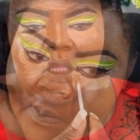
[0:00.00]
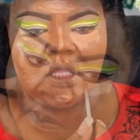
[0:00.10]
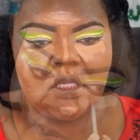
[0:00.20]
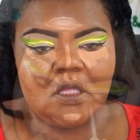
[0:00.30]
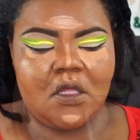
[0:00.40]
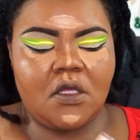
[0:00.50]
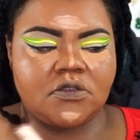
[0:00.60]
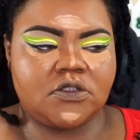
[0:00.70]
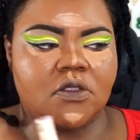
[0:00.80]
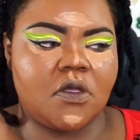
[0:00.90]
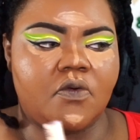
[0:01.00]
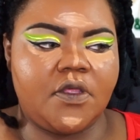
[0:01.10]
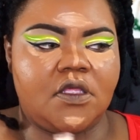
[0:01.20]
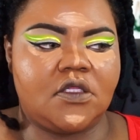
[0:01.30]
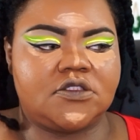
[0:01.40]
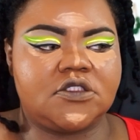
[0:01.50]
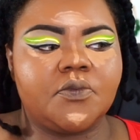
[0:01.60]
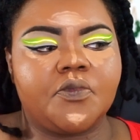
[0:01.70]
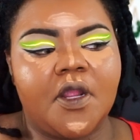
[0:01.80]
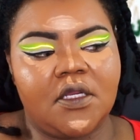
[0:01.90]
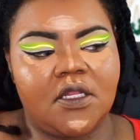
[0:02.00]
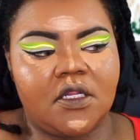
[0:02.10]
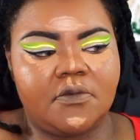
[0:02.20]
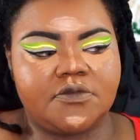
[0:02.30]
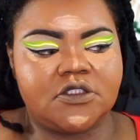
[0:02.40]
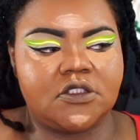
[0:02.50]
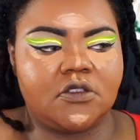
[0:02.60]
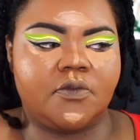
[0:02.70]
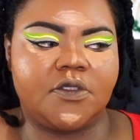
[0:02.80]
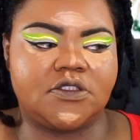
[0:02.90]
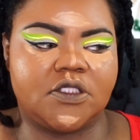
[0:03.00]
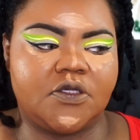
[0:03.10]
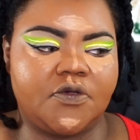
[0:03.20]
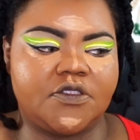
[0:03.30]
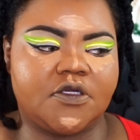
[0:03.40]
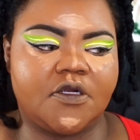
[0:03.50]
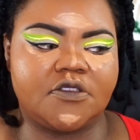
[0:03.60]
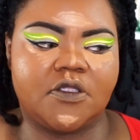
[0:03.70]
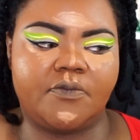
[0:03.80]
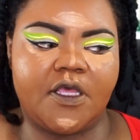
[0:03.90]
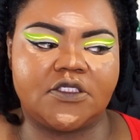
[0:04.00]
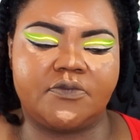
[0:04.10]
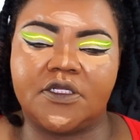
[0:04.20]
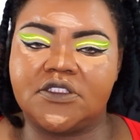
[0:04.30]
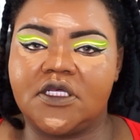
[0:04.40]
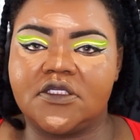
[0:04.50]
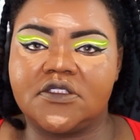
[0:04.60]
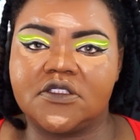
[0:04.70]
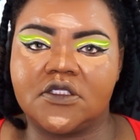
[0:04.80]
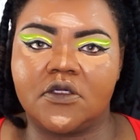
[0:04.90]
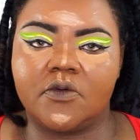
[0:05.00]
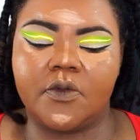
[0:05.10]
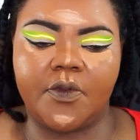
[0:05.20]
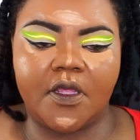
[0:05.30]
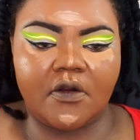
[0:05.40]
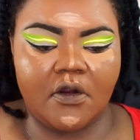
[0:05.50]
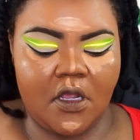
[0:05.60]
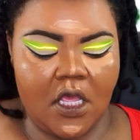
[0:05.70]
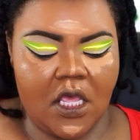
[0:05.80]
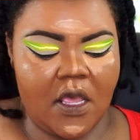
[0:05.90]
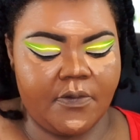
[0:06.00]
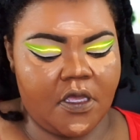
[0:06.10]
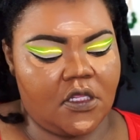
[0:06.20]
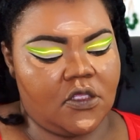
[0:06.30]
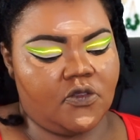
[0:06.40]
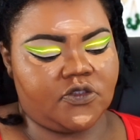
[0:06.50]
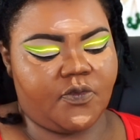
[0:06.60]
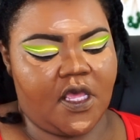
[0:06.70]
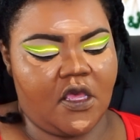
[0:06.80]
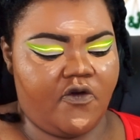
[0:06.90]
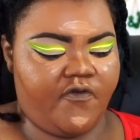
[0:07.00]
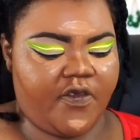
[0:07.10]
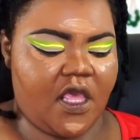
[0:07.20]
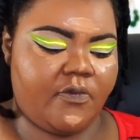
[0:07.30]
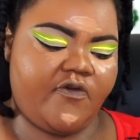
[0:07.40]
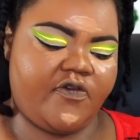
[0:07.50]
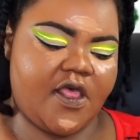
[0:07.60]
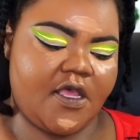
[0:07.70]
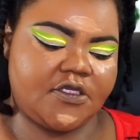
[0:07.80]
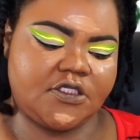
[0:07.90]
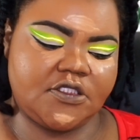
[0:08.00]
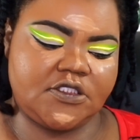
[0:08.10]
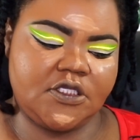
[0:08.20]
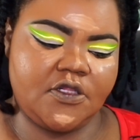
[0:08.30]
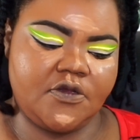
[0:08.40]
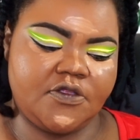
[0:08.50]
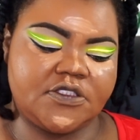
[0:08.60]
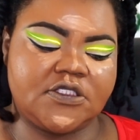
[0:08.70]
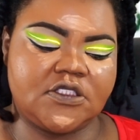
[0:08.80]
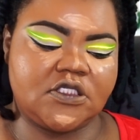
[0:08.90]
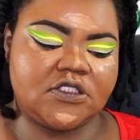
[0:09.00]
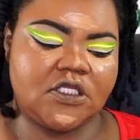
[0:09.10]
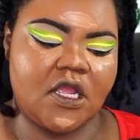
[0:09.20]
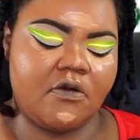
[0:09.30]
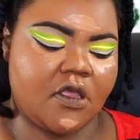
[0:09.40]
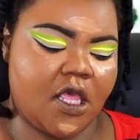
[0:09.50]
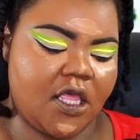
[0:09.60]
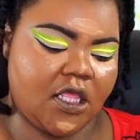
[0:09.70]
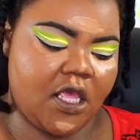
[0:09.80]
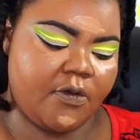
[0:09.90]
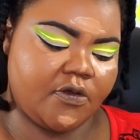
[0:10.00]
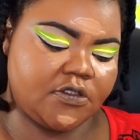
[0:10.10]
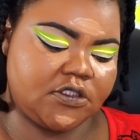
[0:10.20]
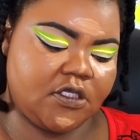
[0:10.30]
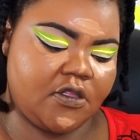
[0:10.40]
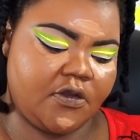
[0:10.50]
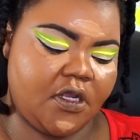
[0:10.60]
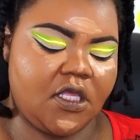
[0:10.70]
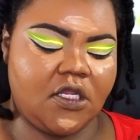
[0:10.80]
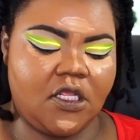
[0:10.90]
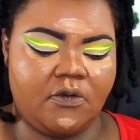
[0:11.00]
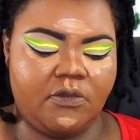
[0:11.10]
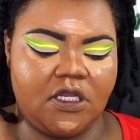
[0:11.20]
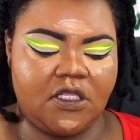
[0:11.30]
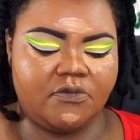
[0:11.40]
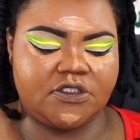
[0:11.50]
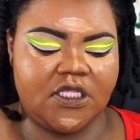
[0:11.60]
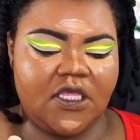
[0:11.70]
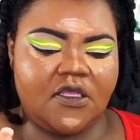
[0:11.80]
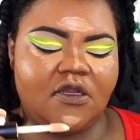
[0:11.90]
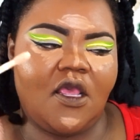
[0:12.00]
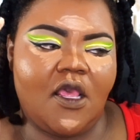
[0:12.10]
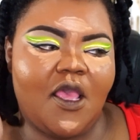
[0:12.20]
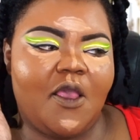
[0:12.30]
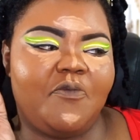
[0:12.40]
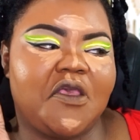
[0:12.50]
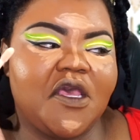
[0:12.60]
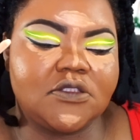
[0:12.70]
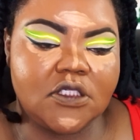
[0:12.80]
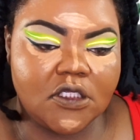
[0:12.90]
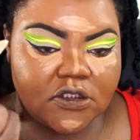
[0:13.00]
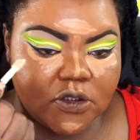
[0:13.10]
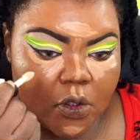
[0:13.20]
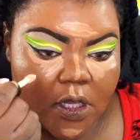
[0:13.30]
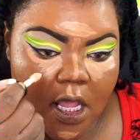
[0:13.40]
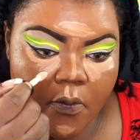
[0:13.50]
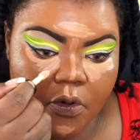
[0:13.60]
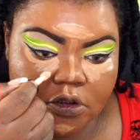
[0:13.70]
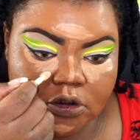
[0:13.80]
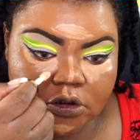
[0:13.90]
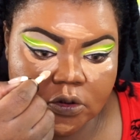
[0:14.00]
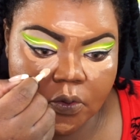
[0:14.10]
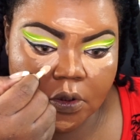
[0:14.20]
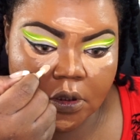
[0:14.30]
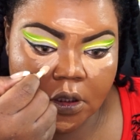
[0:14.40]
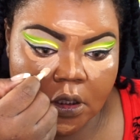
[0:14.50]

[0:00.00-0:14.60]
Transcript: And I'll also go in just to brighten that up just a little bit so it starts to match my chest just a little bit better. I'm gonna use my E.L.F Camouflage Concealer. This is a 16-hour camo concealer in medium sand. And because it is so light, we're just doing